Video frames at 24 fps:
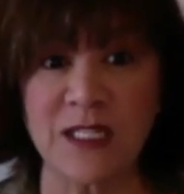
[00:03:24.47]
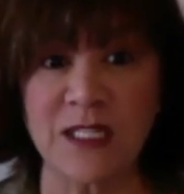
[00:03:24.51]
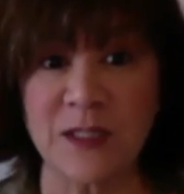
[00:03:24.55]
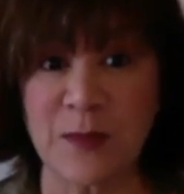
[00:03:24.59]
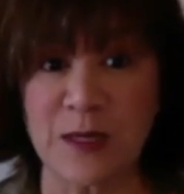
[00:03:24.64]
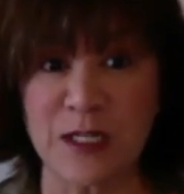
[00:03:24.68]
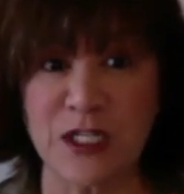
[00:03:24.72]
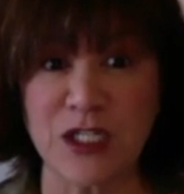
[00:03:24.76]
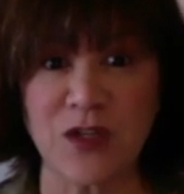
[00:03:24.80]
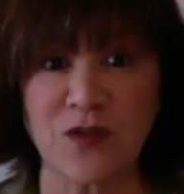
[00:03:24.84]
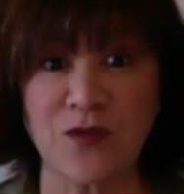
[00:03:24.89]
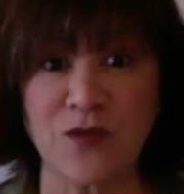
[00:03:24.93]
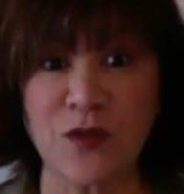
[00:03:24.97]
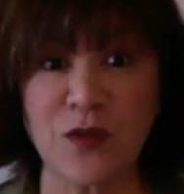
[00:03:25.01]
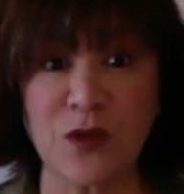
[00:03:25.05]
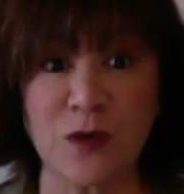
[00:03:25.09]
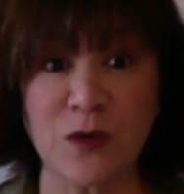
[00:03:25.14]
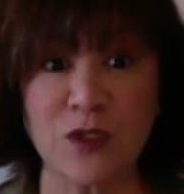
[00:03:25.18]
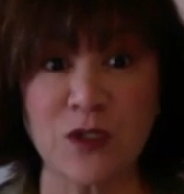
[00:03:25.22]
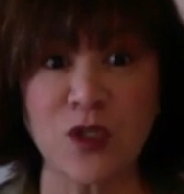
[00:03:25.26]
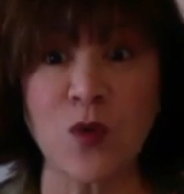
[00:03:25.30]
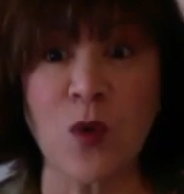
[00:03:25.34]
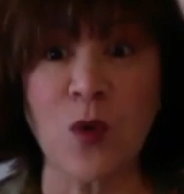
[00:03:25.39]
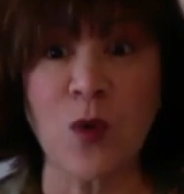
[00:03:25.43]
especially for
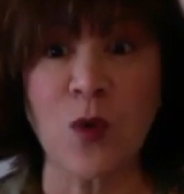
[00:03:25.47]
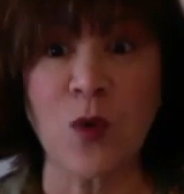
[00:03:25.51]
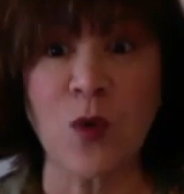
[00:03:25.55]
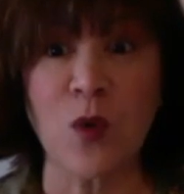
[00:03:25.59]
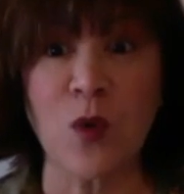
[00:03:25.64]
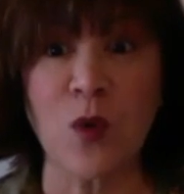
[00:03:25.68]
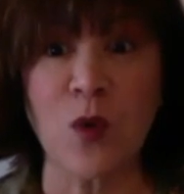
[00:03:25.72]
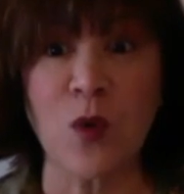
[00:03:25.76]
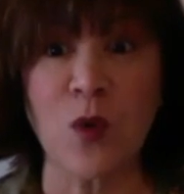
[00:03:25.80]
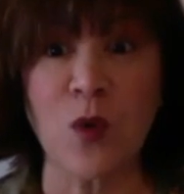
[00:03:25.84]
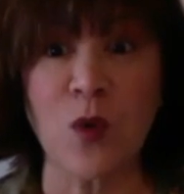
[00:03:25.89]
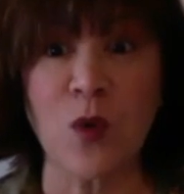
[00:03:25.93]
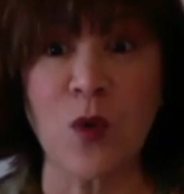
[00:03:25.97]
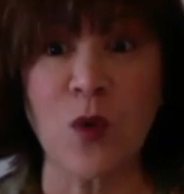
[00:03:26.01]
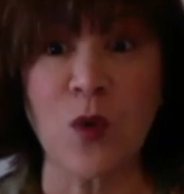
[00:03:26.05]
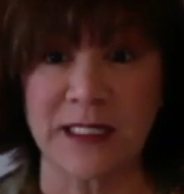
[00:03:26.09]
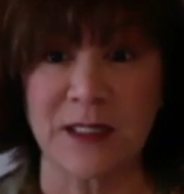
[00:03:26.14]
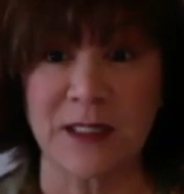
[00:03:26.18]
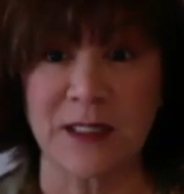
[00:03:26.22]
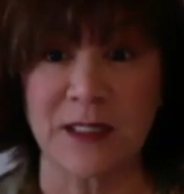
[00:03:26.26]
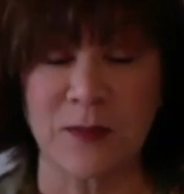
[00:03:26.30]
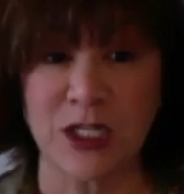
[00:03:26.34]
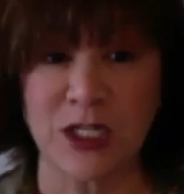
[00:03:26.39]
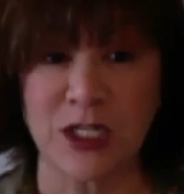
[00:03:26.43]
those who aren't
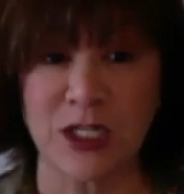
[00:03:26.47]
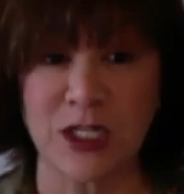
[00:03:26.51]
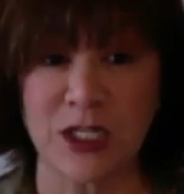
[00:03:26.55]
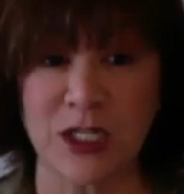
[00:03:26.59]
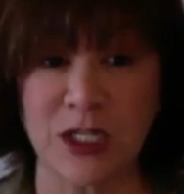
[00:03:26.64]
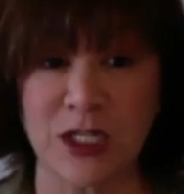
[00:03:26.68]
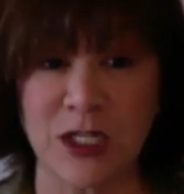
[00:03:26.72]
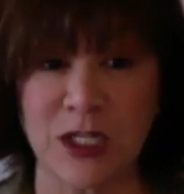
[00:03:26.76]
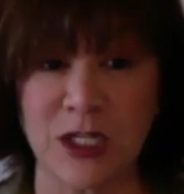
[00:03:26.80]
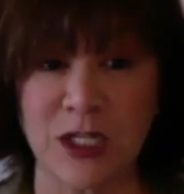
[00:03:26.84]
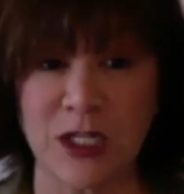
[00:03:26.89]
accustomed to it,